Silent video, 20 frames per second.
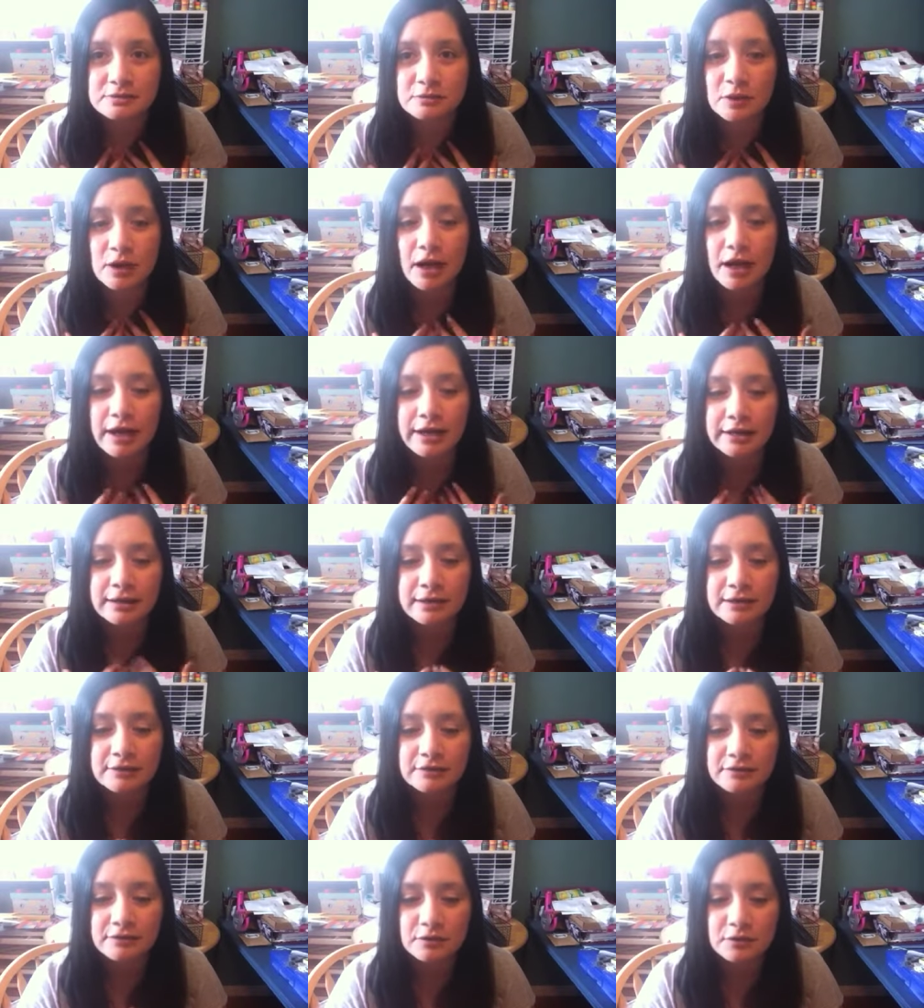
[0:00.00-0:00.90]
what I
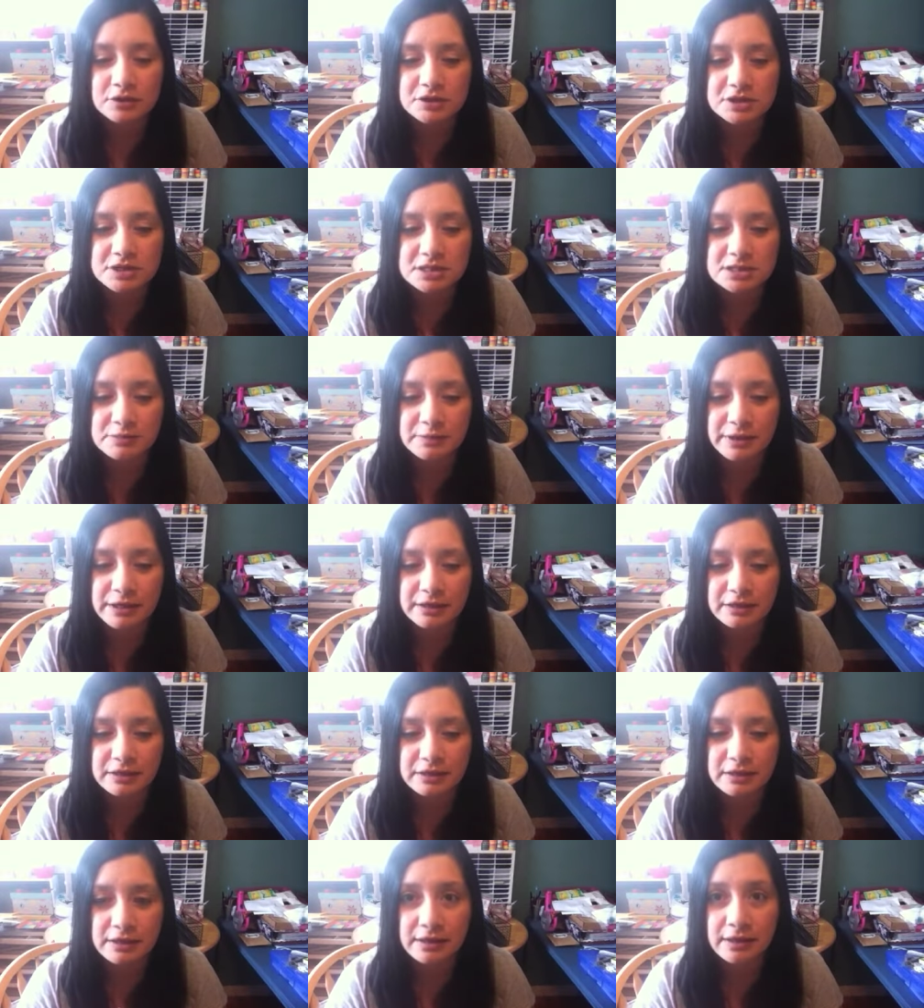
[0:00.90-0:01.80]
can afford to
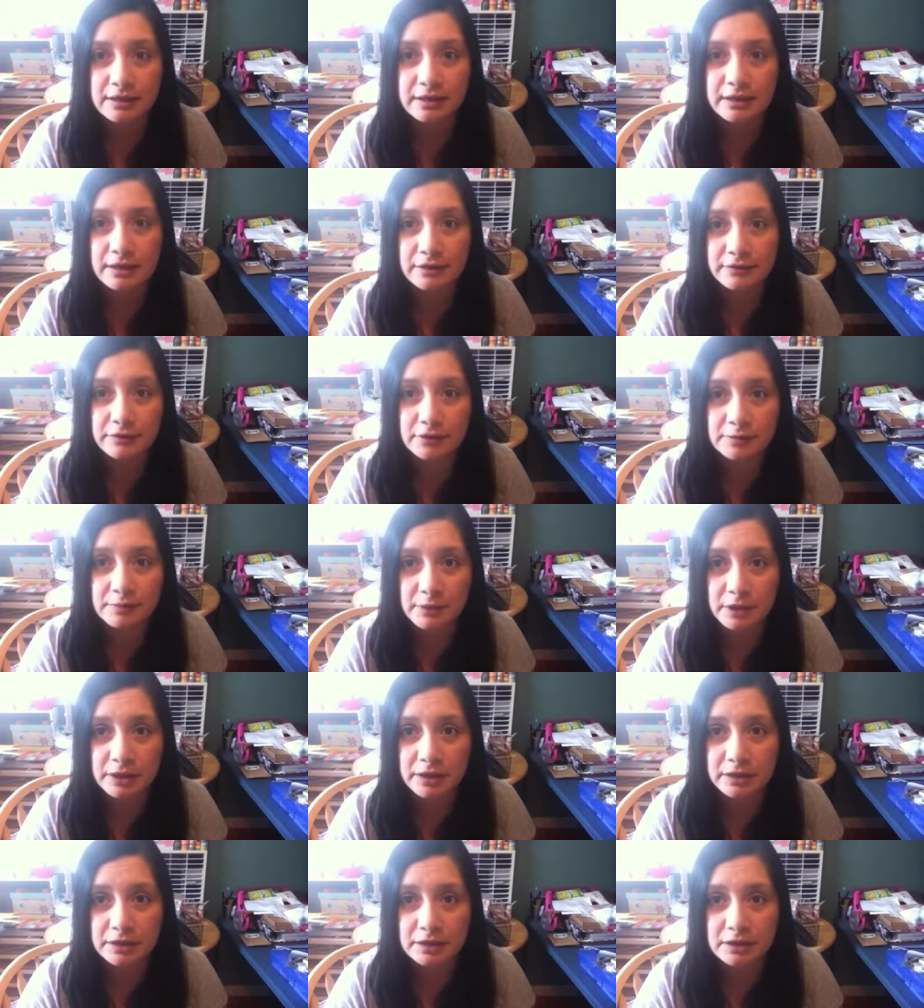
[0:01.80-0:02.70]
spend every
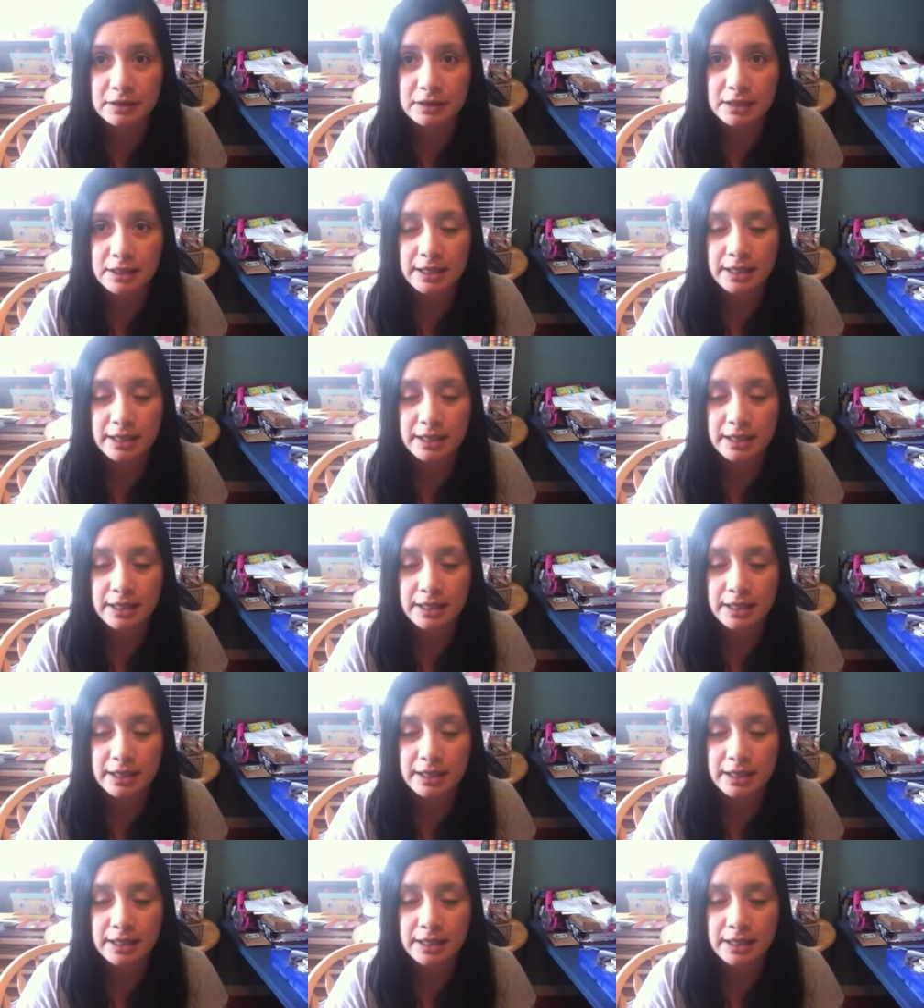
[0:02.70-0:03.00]
month,